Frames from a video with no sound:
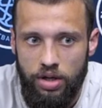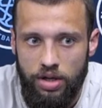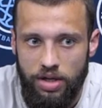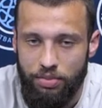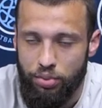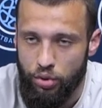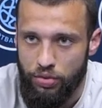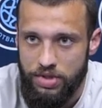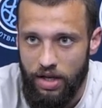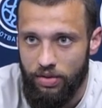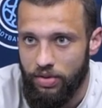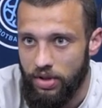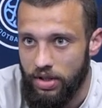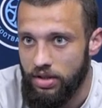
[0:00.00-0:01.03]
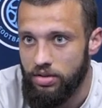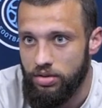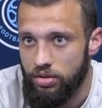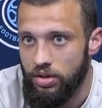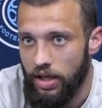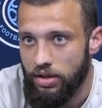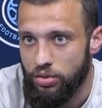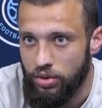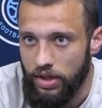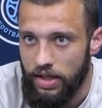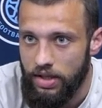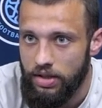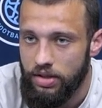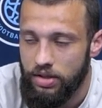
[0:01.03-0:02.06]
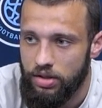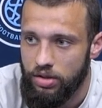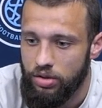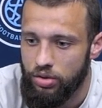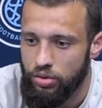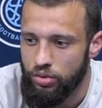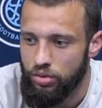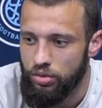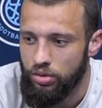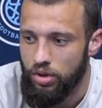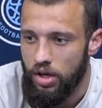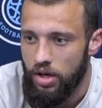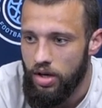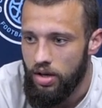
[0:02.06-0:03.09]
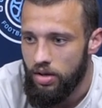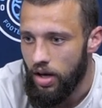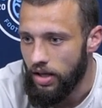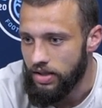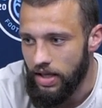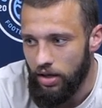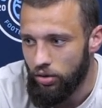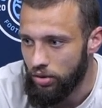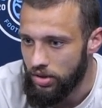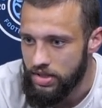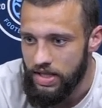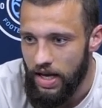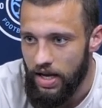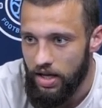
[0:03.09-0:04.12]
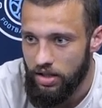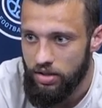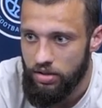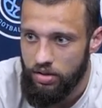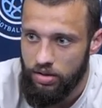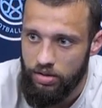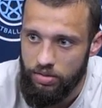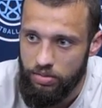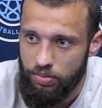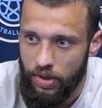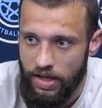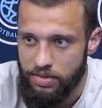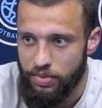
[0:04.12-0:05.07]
improve something like today, to attack on the side, pass